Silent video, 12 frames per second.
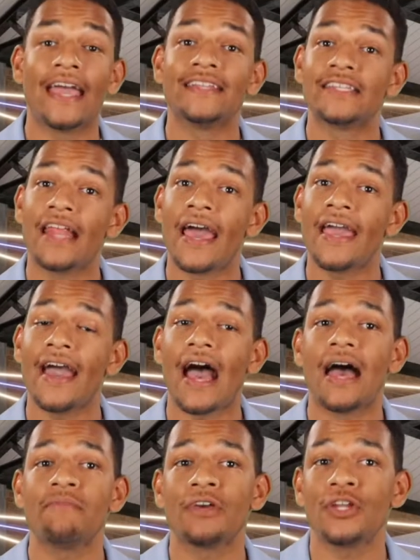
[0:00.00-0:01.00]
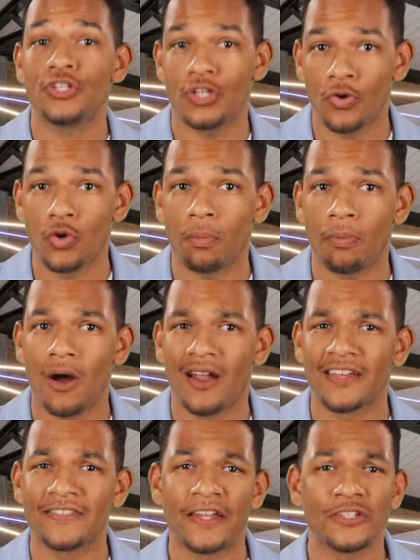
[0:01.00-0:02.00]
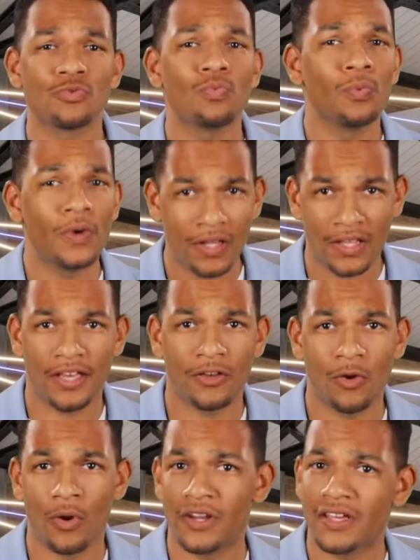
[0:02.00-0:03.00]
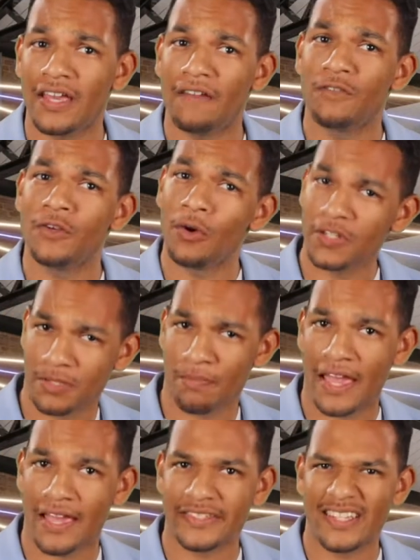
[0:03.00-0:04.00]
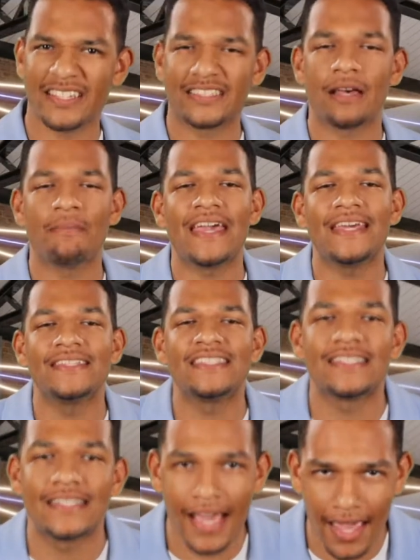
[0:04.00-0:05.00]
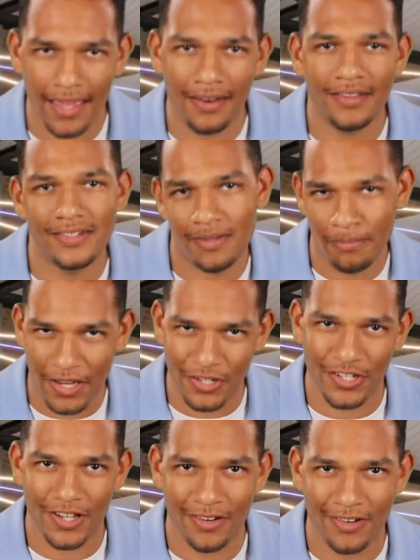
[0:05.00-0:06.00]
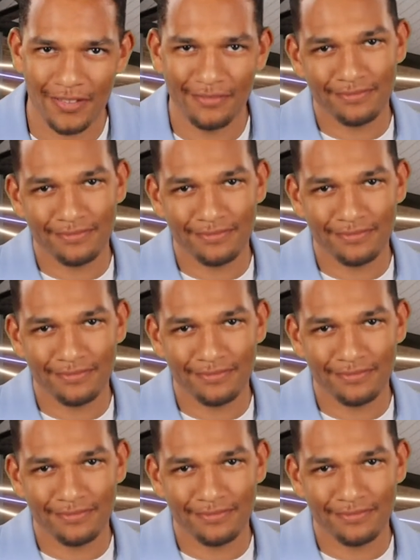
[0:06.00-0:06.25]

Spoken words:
and today I'm going to show you a product that is really going to give your space some insane dimension.